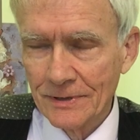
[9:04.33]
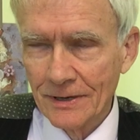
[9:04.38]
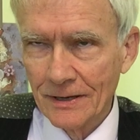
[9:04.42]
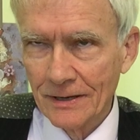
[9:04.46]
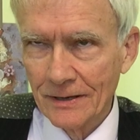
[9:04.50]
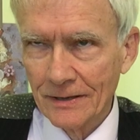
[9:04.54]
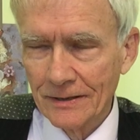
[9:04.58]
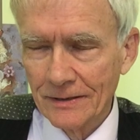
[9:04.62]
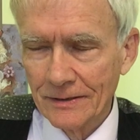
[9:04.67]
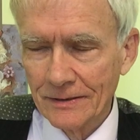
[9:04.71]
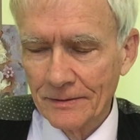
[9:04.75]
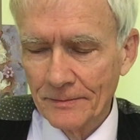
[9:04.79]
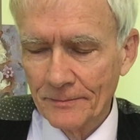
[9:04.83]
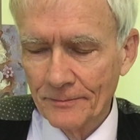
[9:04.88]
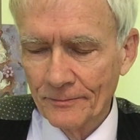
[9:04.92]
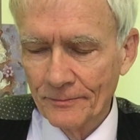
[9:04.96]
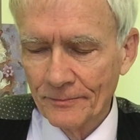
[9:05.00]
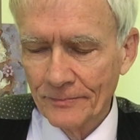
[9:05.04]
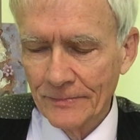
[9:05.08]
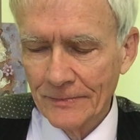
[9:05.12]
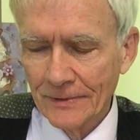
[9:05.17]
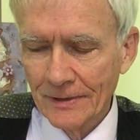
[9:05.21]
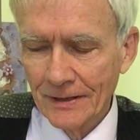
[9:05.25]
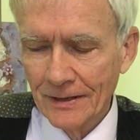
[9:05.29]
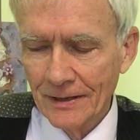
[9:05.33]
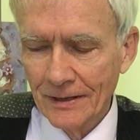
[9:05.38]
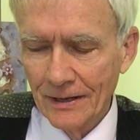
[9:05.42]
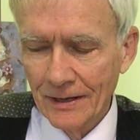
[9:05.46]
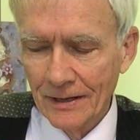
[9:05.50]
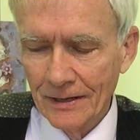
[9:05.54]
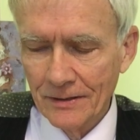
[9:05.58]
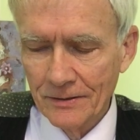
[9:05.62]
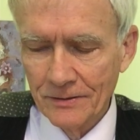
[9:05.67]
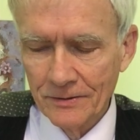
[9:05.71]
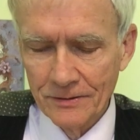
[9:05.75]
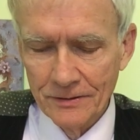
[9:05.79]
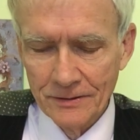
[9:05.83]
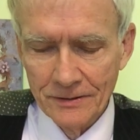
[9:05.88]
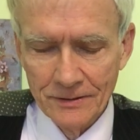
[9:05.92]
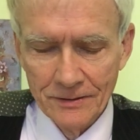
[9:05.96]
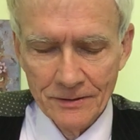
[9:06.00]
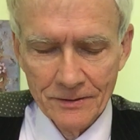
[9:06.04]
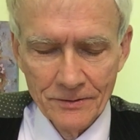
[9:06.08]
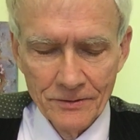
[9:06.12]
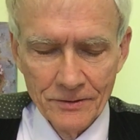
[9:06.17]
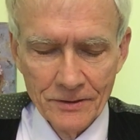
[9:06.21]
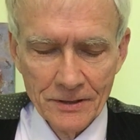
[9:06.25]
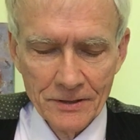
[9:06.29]
I, and
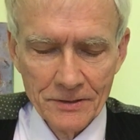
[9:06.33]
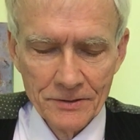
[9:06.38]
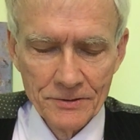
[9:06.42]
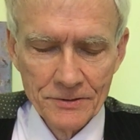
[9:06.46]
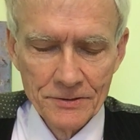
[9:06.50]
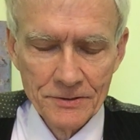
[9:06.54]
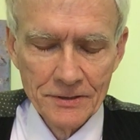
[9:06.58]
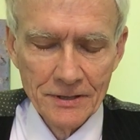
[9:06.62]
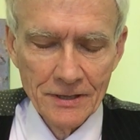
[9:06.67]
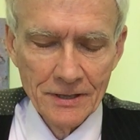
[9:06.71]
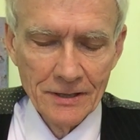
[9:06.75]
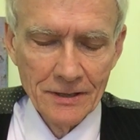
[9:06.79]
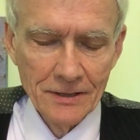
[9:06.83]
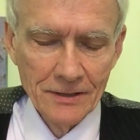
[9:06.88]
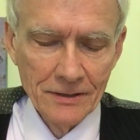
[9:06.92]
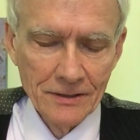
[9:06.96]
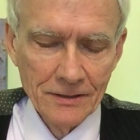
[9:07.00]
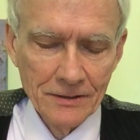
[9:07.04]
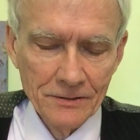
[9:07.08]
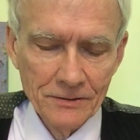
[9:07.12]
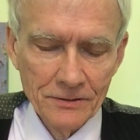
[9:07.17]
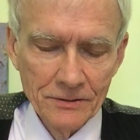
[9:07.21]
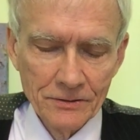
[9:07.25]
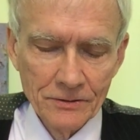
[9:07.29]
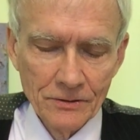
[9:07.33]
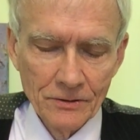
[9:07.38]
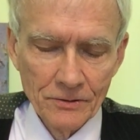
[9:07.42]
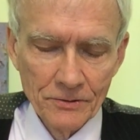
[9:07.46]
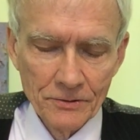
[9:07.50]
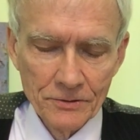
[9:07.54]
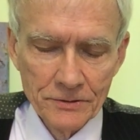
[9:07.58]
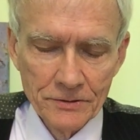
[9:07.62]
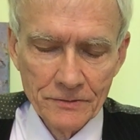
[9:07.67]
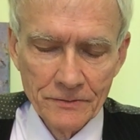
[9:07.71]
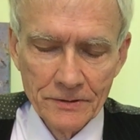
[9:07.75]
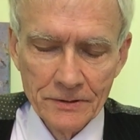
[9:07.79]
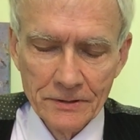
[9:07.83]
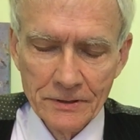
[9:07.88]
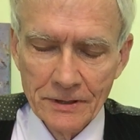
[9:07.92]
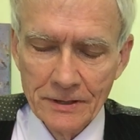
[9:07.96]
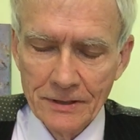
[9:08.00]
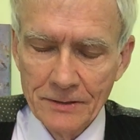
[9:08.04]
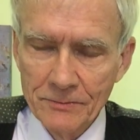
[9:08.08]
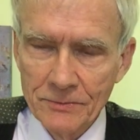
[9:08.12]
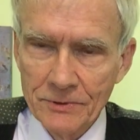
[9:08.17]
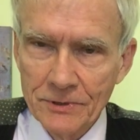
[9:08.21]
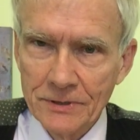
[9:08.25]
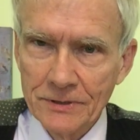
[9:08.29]
thus the cost of the
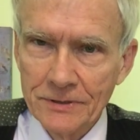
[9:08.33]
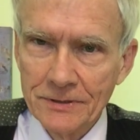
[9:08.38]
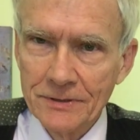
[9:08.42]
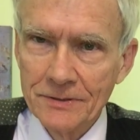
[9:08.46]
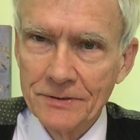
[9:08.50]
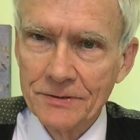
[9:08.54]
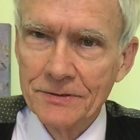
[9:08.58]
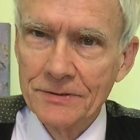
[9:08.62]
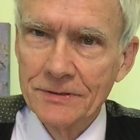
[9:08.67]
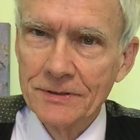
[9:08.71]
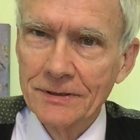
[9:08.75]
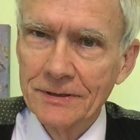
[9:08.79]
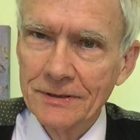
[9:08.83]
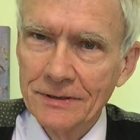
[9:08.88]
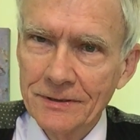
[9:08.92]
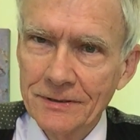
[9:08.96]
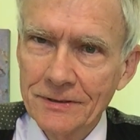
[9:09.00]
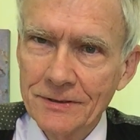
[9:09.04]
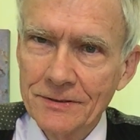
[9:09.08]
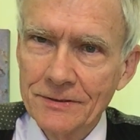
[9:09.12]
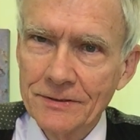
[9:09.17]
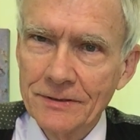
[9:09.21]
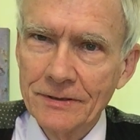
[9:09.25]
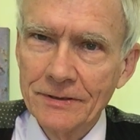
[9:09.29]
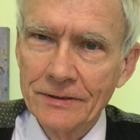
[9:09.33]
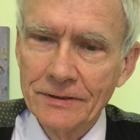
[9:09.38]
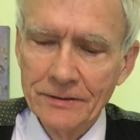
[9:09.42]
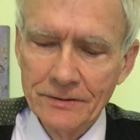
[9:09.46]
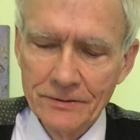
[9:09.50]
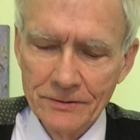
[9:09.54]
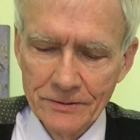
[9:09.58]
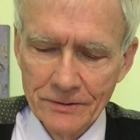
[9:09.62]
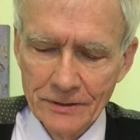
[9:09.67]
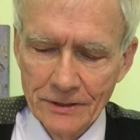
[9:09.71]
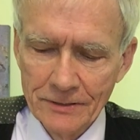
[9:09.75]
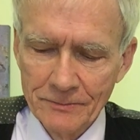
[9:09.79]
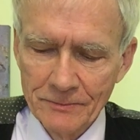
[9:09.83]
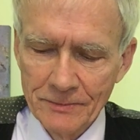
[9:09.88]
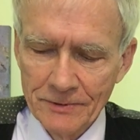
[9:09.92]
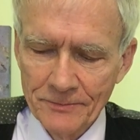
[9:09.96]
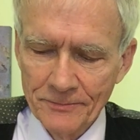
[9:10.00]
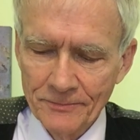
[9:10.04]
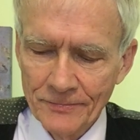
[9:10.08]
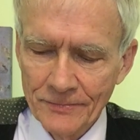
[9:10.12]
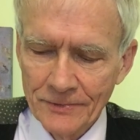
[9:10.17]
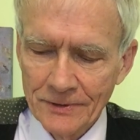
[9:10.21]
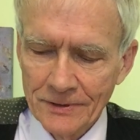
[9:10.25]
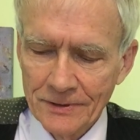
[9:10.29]
game tickets is an entertainment
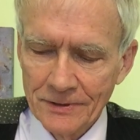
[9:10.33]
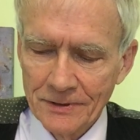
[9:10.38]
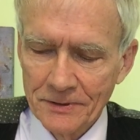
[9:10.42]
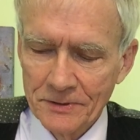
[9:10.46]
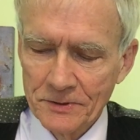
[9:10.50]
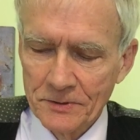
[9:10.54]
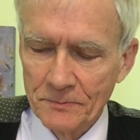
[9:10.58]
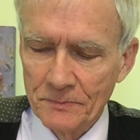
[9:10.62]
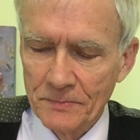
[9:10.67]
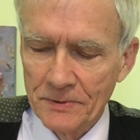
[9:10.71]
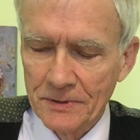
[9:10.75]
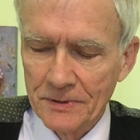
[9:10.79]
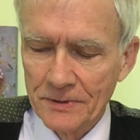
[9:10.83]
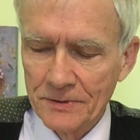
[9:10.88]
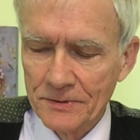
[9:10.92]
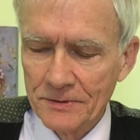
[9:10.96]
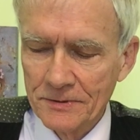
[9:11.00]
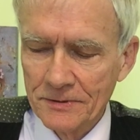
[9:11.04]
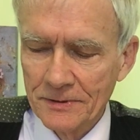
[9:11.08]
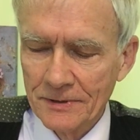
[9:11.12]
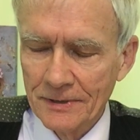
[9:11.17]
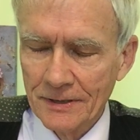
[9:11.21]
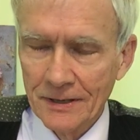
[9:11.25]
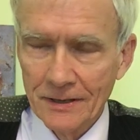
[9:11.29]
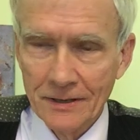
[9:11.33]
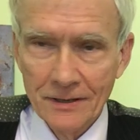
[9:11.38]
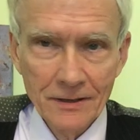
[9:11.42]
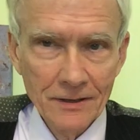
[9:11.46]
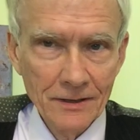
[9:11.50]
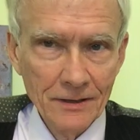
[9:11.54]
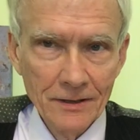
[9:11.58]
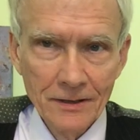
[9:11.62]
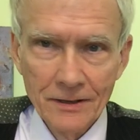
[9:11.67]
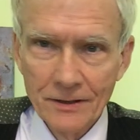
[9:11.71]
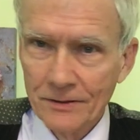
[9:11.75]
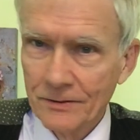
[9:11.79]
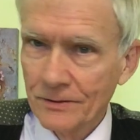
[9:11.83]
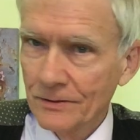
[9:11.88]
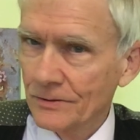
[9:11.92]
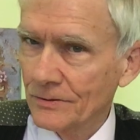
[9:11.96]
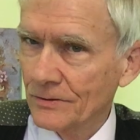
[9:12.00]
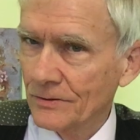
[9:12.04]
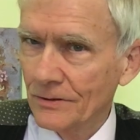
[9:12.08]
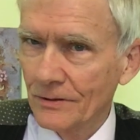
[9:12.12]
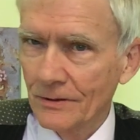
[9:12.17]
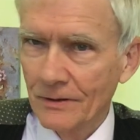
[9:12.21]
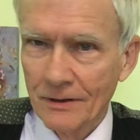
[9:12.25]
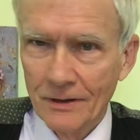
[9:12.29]
expense and
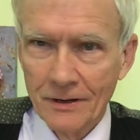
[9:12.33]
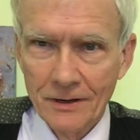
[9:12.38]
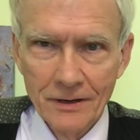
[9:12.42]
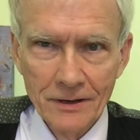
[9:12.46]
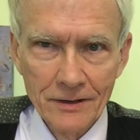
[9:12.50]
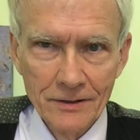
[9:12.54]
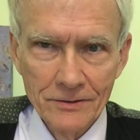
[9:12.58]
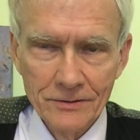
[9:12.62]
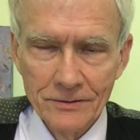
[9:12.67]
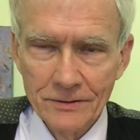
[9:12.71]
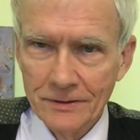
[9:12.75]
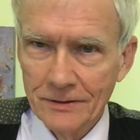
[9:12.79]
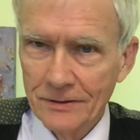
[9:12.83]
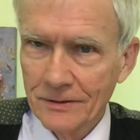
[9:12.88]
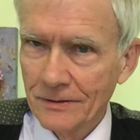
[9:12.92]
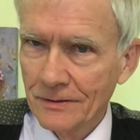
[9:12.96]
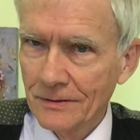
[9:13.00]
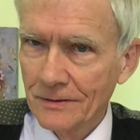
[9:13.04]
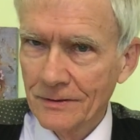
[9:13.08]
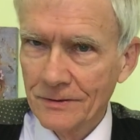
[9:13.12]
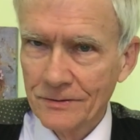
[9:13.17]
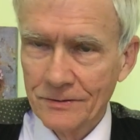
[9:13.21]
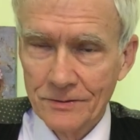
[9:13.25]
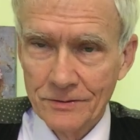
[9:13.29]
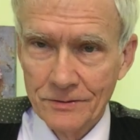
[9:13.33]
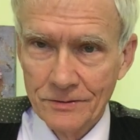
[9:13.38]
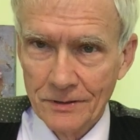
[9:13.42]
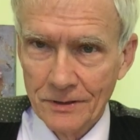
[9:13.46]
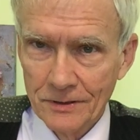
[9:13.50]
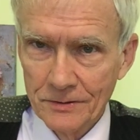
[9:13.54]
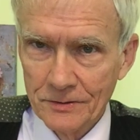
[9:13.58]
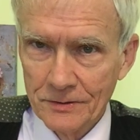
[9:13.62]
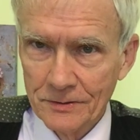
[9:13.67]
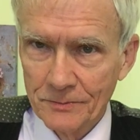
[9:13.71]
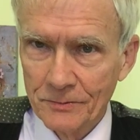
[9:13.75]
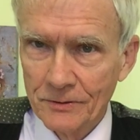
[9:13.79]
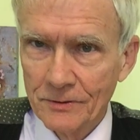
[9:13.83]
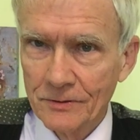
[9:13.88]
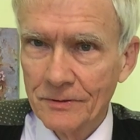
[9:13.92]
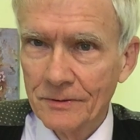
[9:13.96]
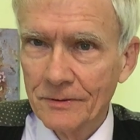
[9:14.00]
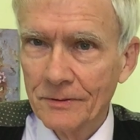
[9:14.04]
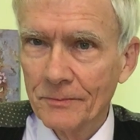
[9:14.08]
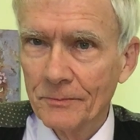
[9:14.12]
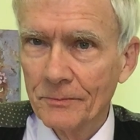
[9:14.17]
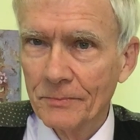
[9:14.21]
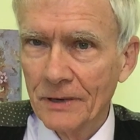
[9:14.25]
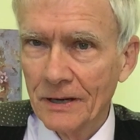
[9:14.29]
is not deductible
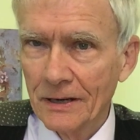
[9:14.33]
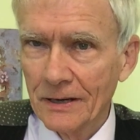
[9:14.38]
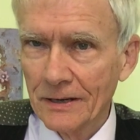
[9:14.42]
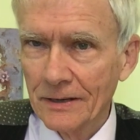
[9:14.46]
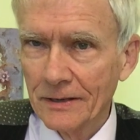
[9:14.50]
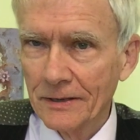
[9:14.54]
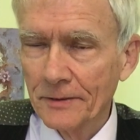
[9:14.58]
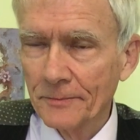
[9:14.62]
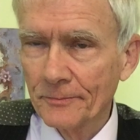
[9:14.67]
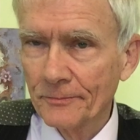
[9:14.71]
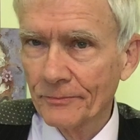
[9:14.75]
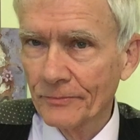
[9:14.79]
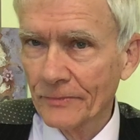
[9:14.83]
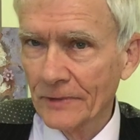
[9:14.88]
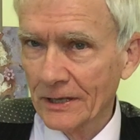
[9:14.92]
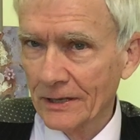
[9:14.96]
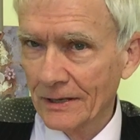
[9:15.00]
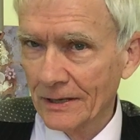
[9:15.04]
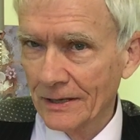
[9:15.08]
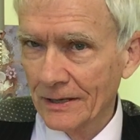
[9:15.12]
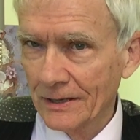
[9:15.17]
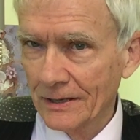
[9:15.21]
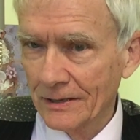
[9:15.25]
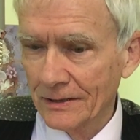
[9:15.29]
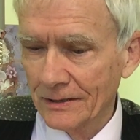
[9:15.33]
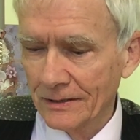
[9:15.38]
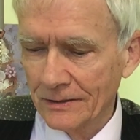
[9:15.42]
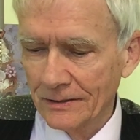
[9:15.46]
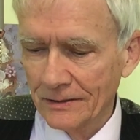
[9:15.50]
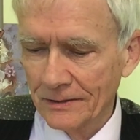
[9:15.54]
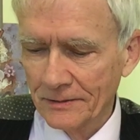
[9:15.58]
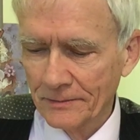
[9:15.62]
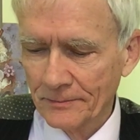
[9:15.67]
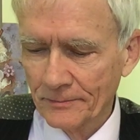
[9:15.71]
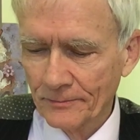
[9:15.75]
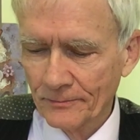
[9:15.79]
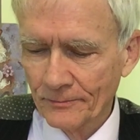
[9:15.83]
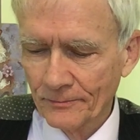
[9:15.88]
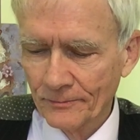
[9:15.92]
by A.